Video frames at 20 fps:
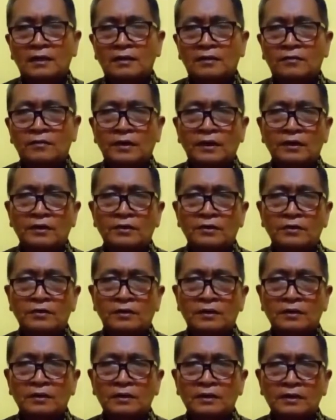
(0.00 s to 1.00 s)
where
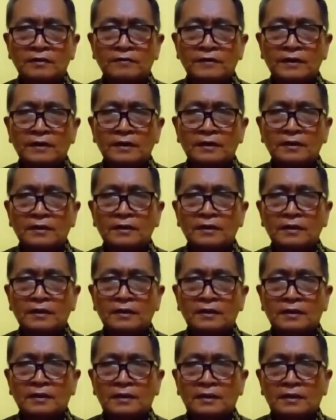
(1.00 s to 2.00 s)
you're living
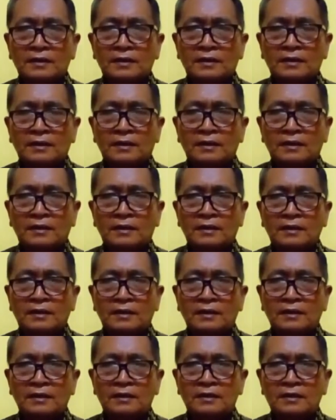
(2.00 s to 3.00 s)

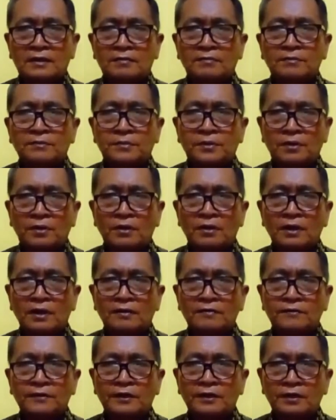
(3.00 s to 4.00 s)
is
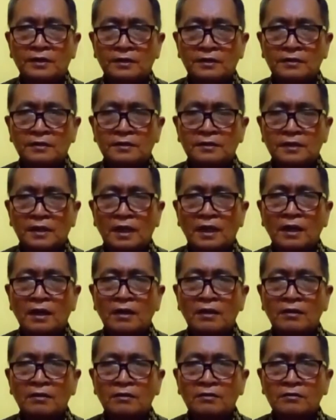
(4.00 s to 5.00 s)
boring for you.
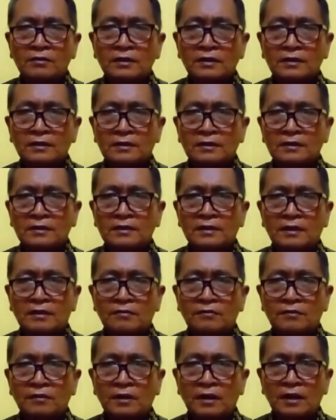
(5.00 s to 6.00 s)
So the
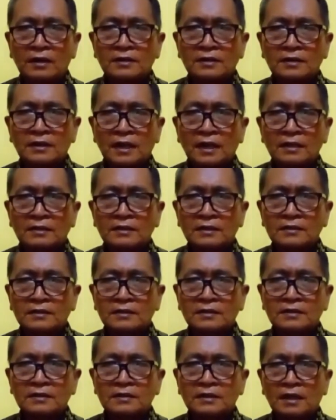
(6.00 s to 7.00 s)
right sentence
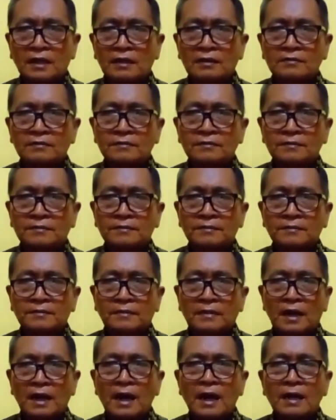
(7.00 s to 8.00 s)
is
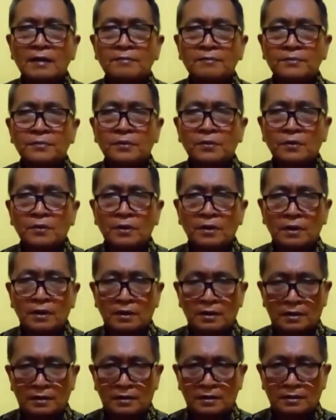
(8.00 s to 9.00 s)
I'm
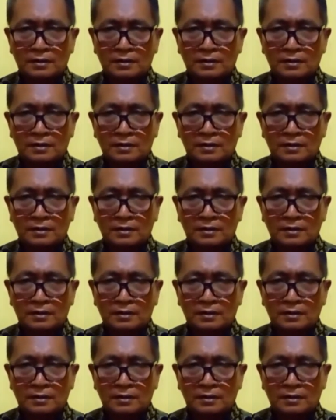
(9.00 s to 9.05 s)
bored